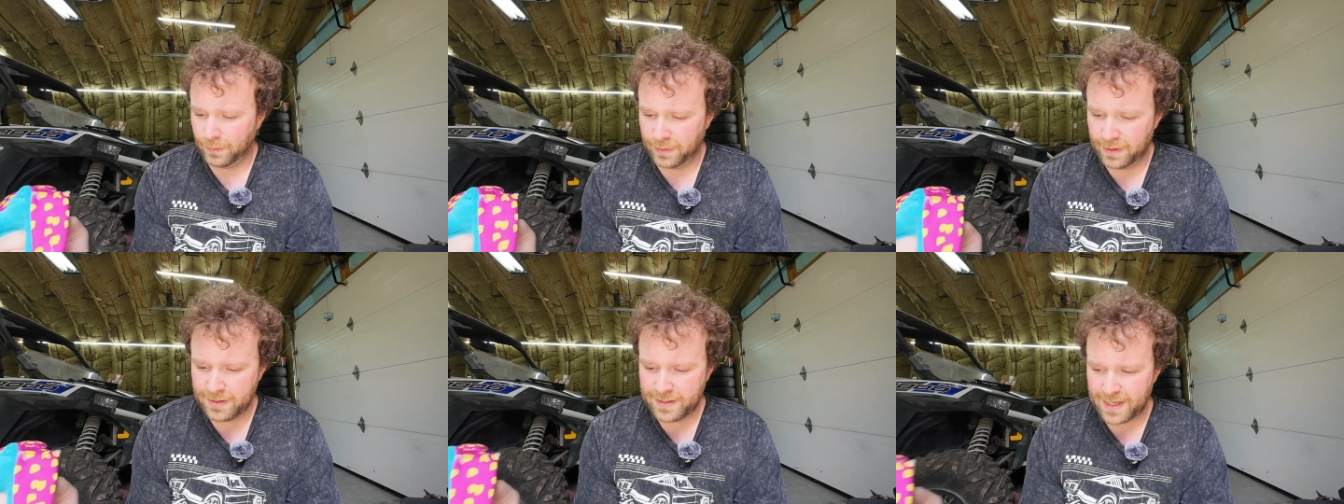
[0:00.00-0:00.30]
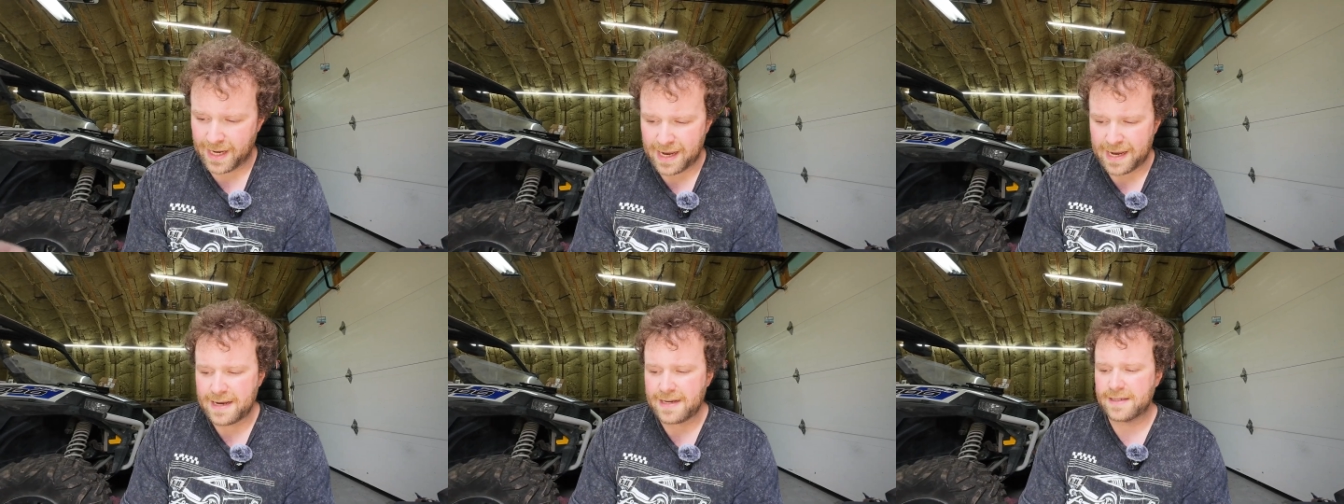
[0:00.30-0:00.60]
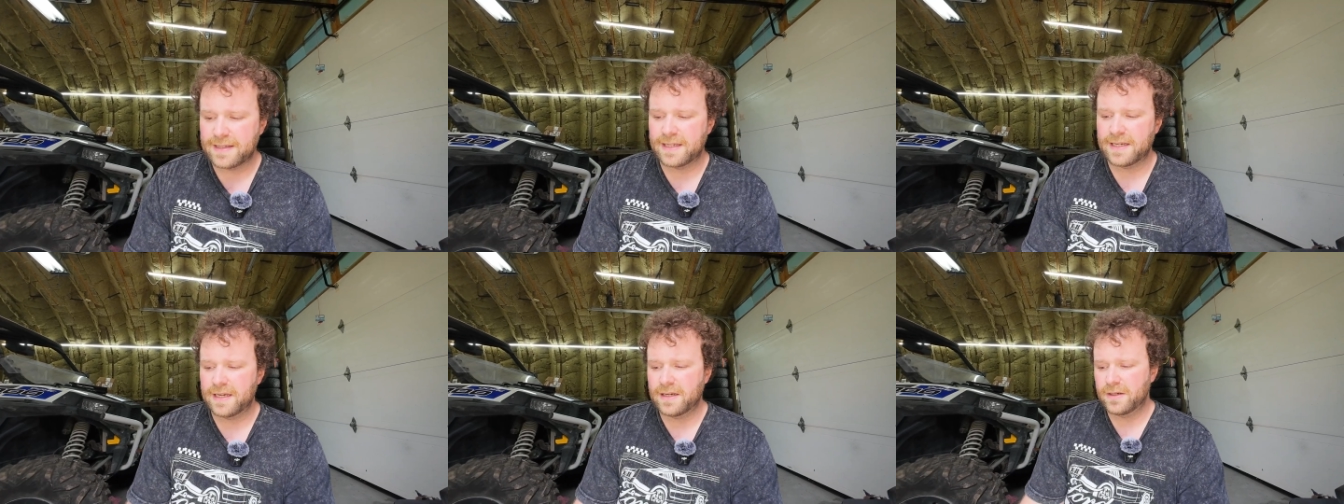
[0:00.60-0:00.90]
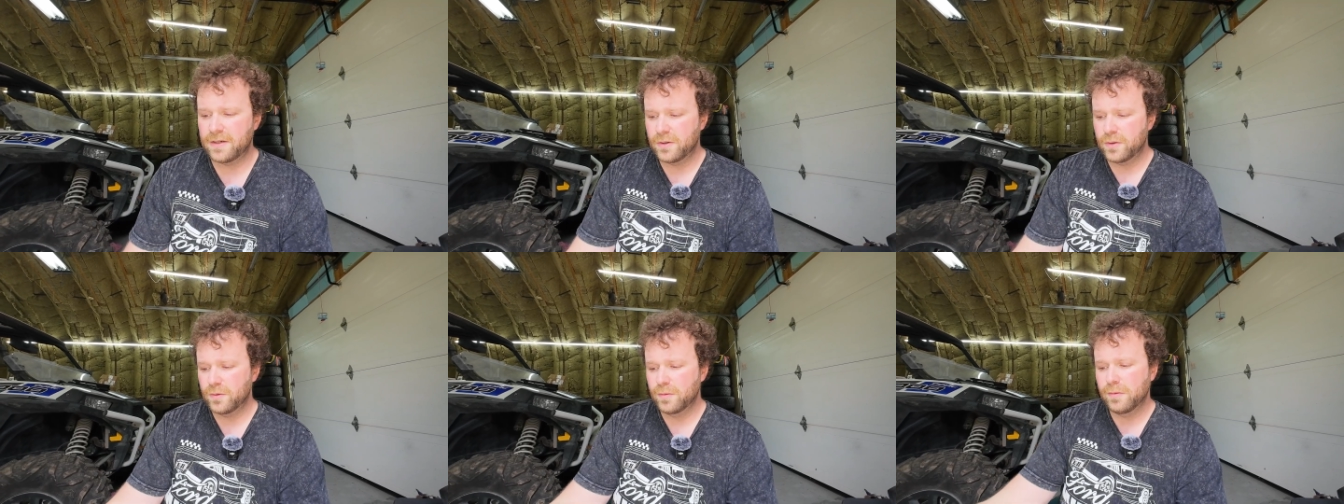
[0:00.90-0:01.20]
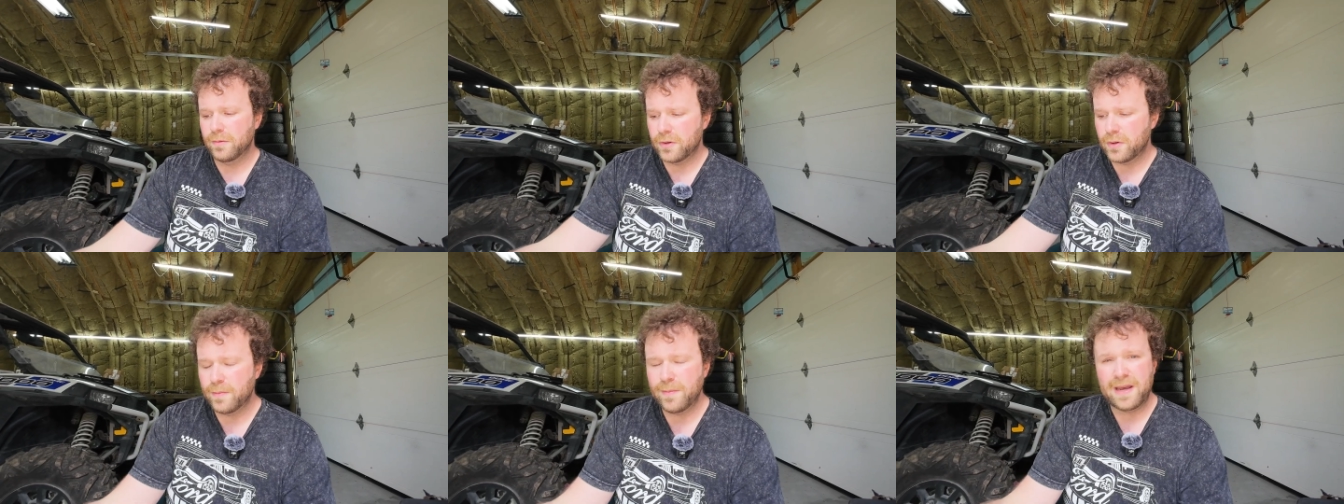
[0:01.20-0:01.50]
Whereas AC,
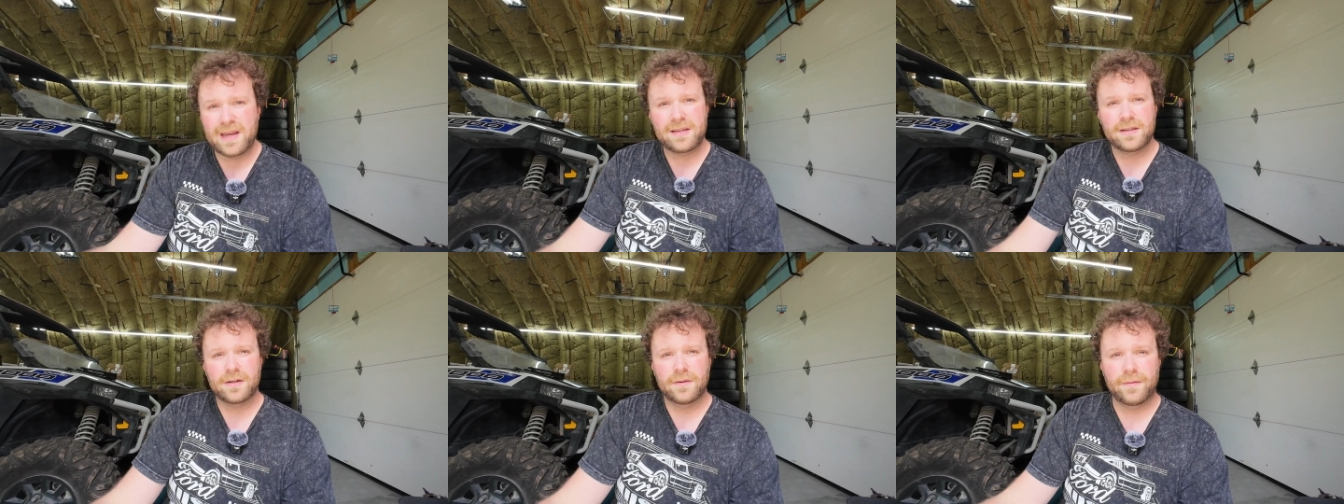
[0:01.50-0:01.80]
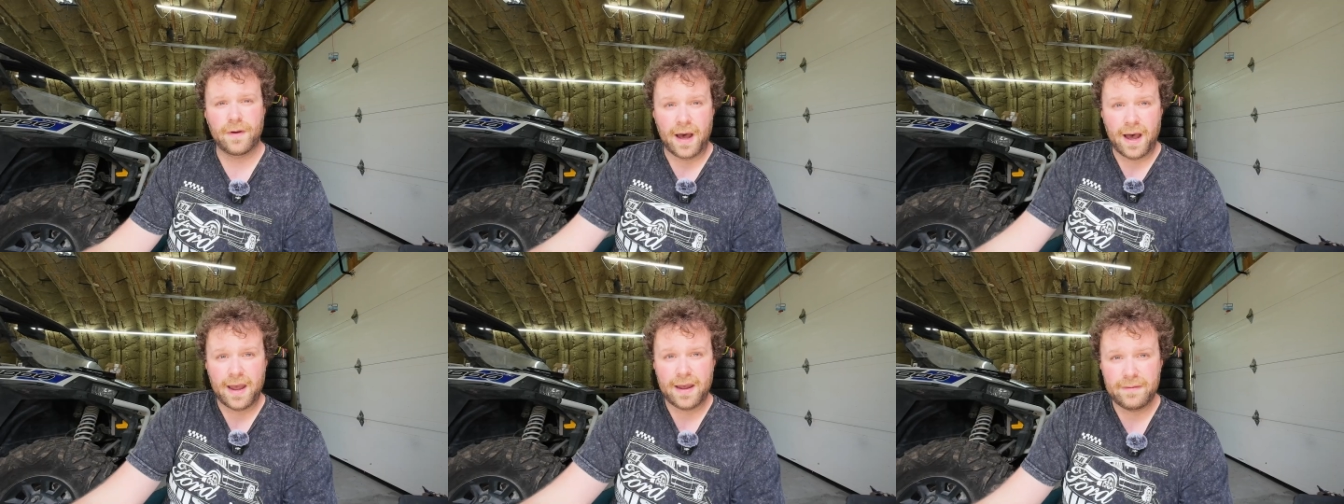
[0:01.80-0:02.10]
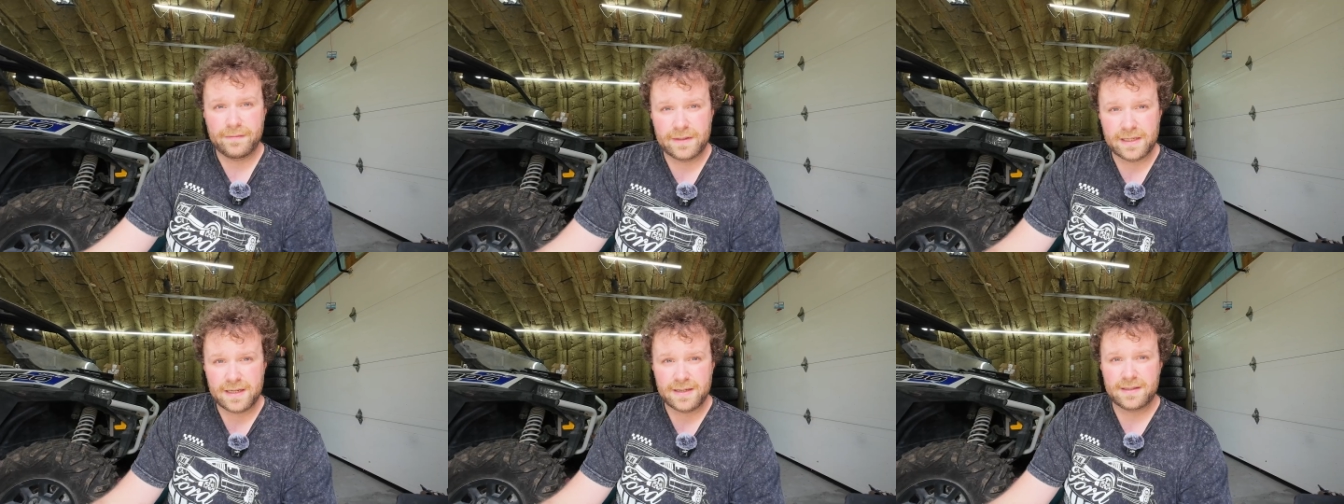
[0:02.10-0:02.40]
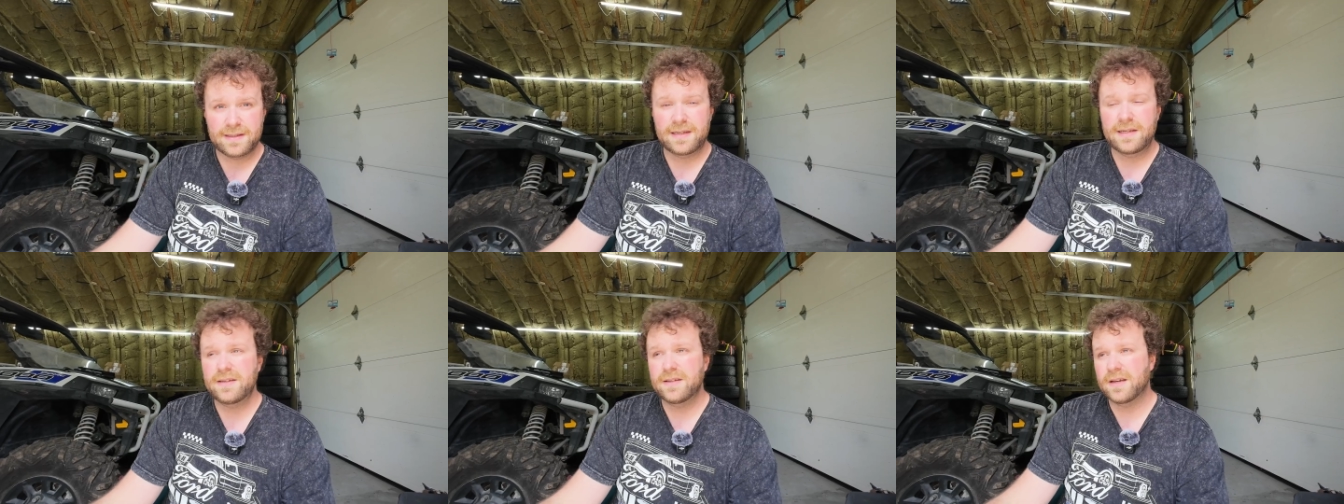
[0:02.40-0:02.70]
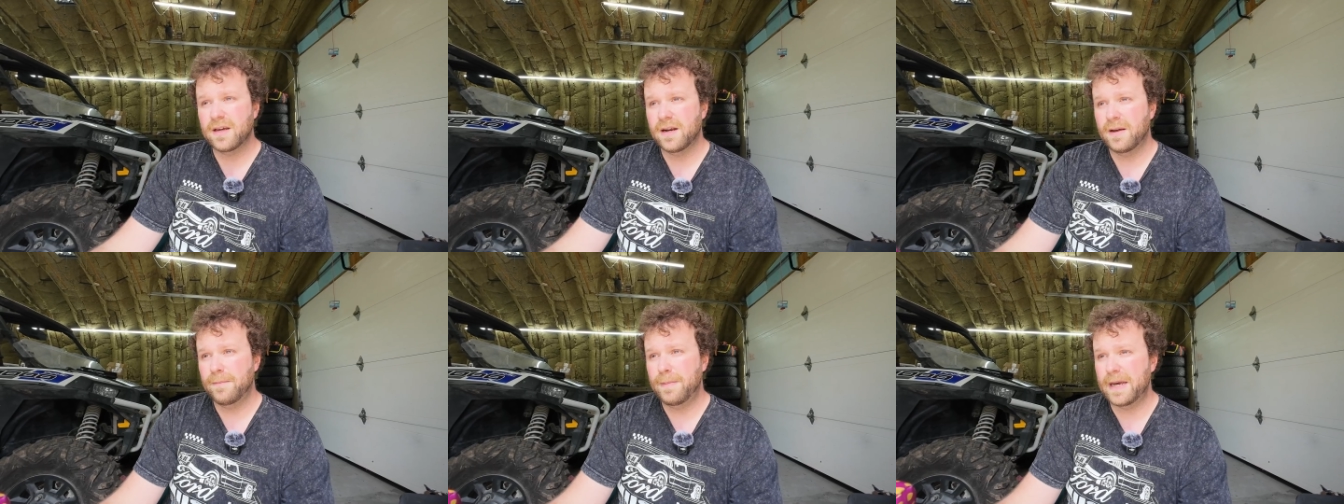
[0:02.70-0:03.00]
you you may survive. DC is
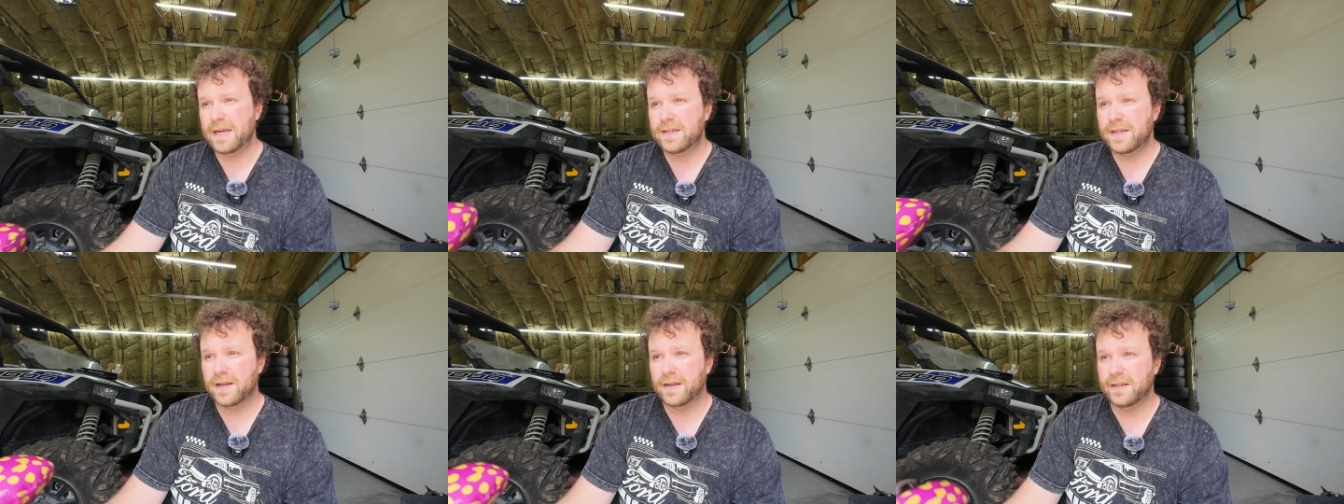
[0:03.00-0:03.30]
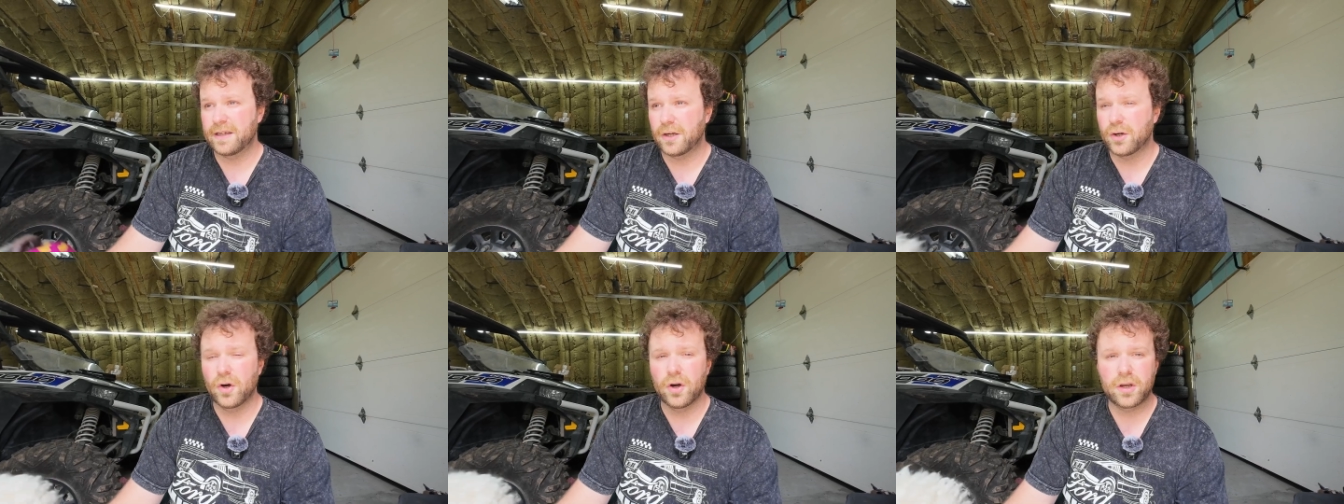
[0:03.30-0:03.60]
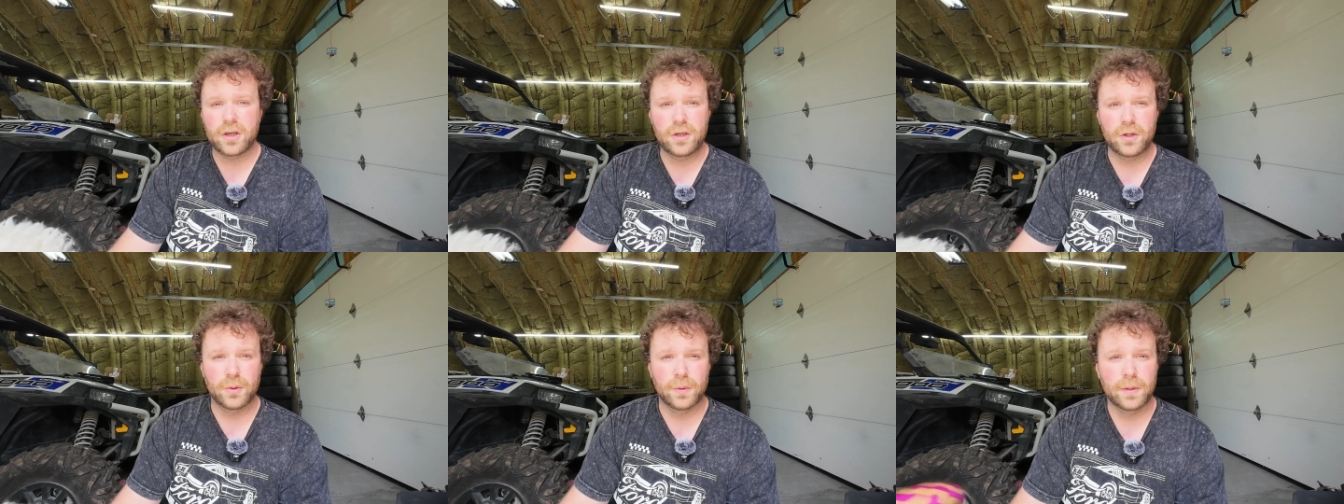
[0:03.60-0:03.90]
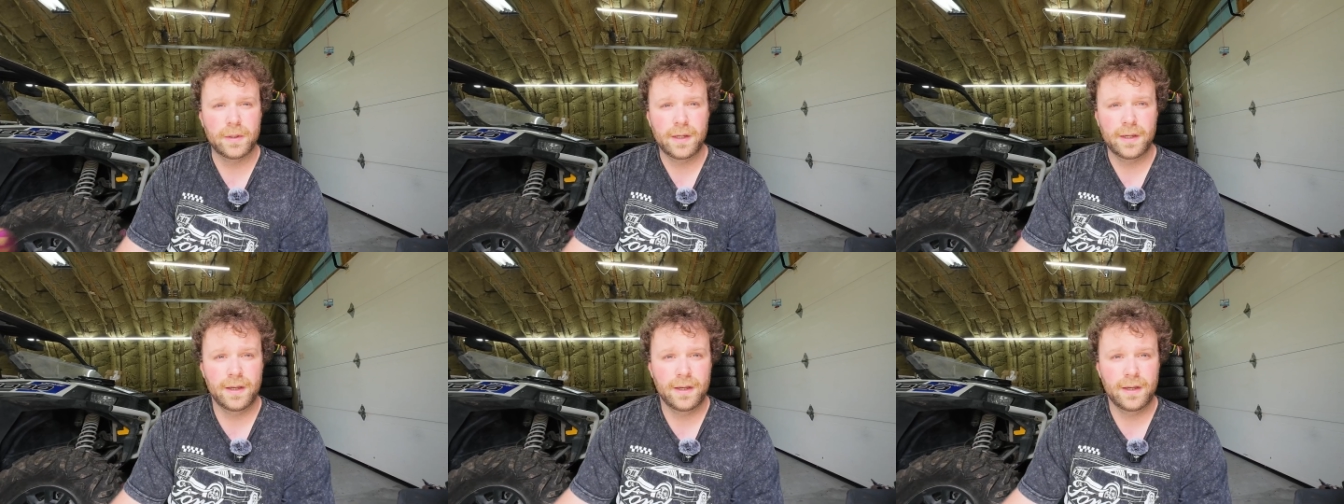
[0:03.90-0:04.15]
going to basically cook you.